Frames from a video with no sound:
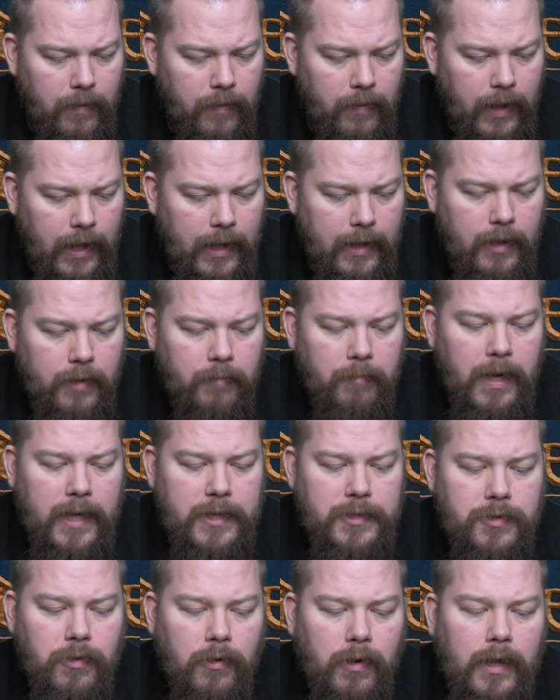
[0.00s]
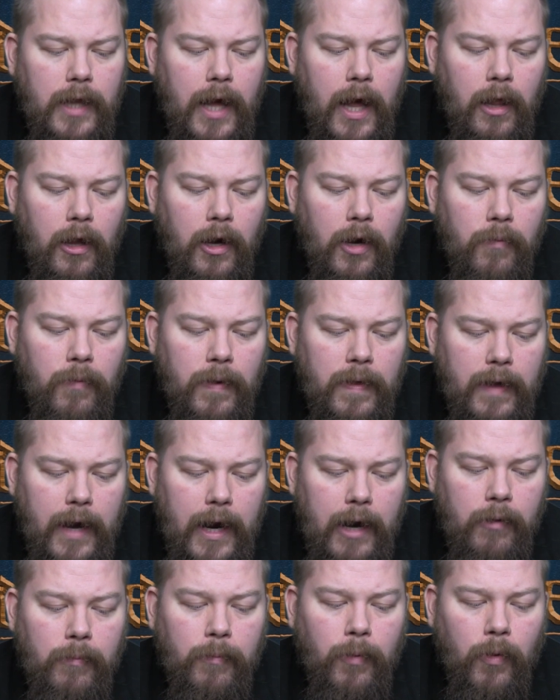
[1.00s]
They can historically ally with
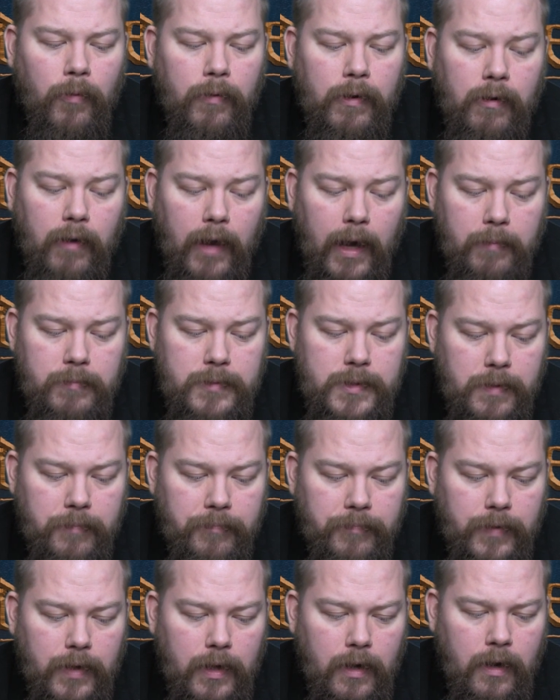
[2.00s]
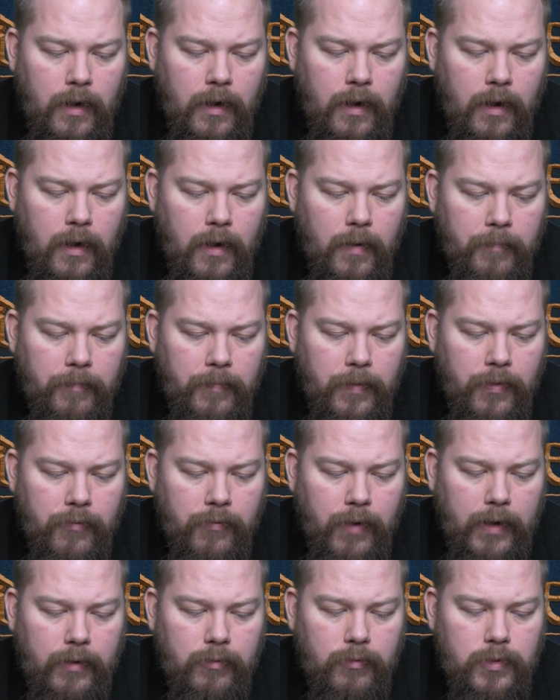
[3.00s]
Erebor Reclaimed,
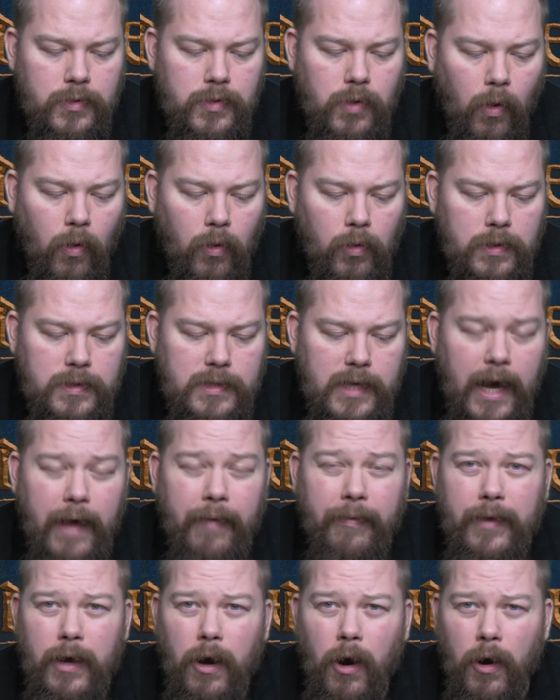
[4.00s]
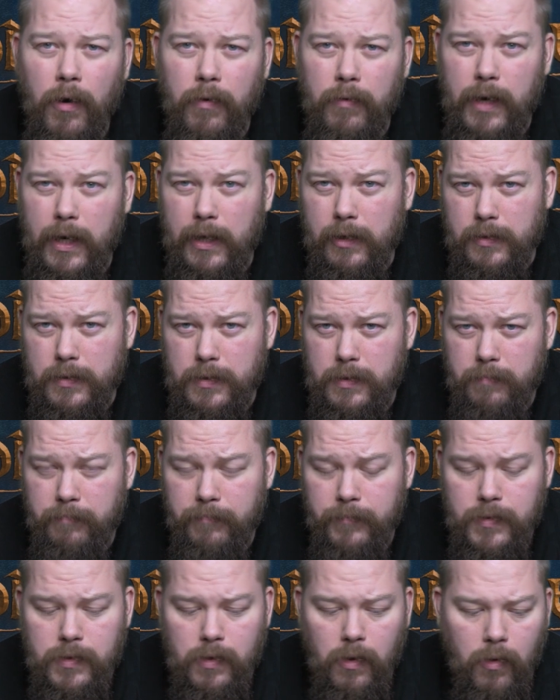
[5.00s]
Thranduil's Halls and the Iron Hills,
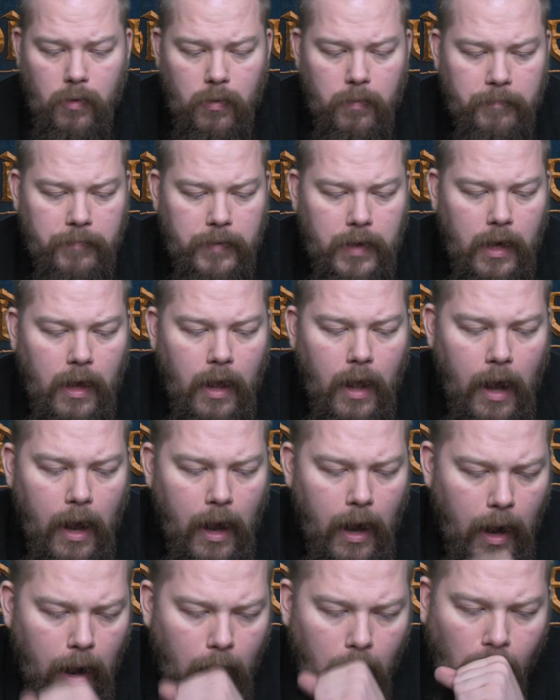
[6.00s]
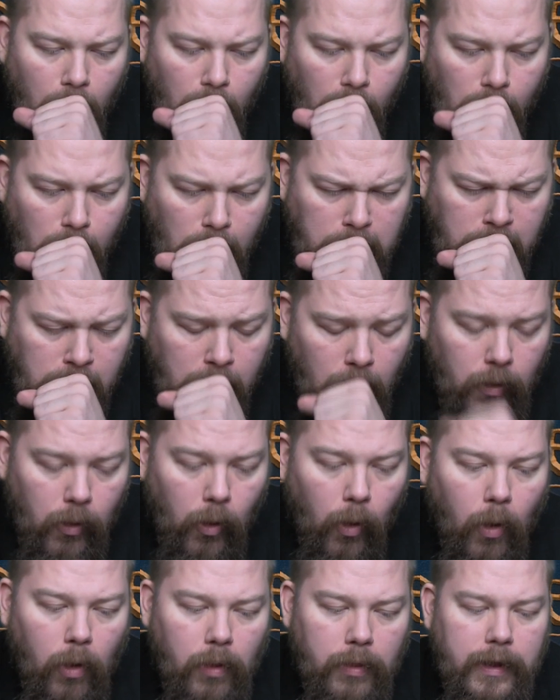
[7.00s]
so
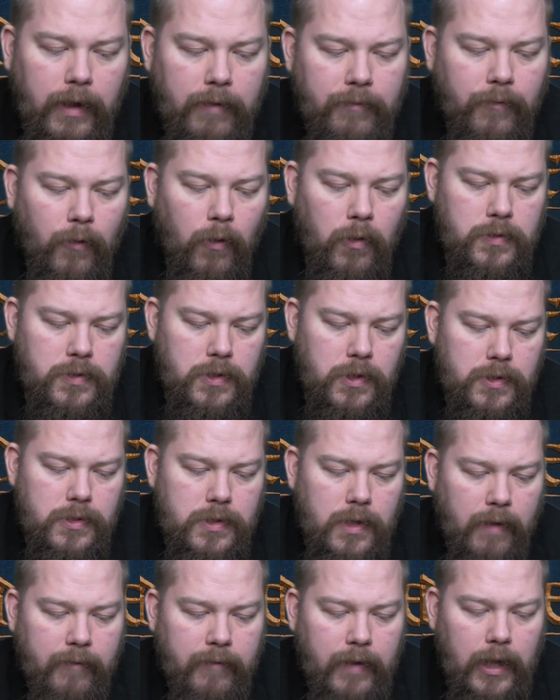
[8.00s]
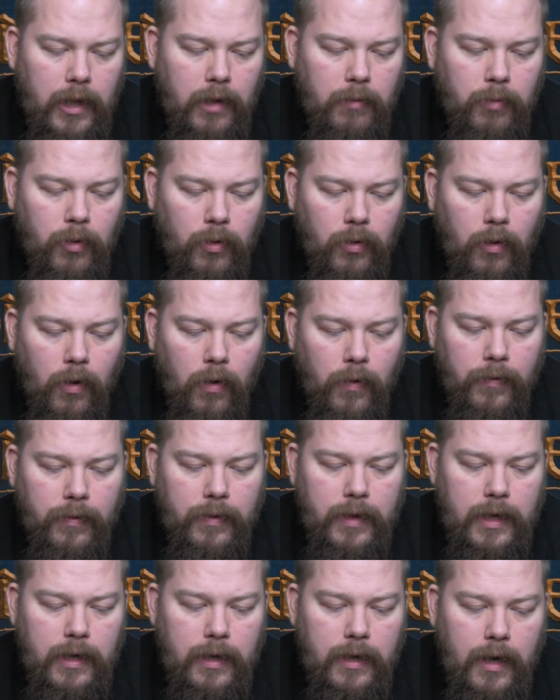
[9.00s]
all the forces available
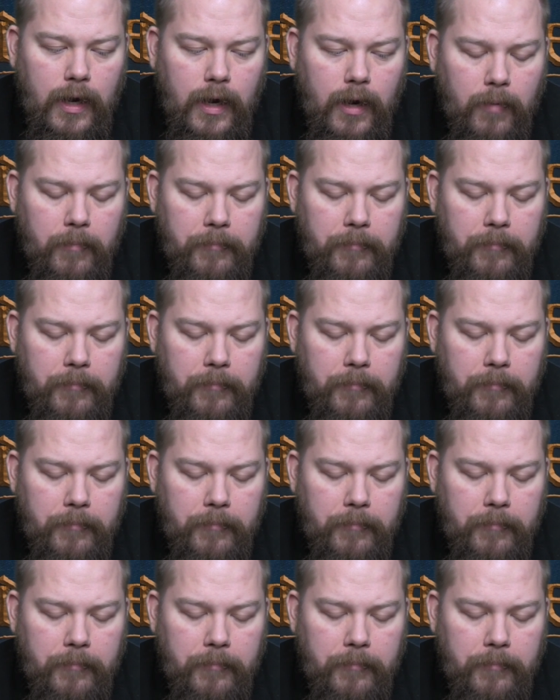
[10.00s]
on the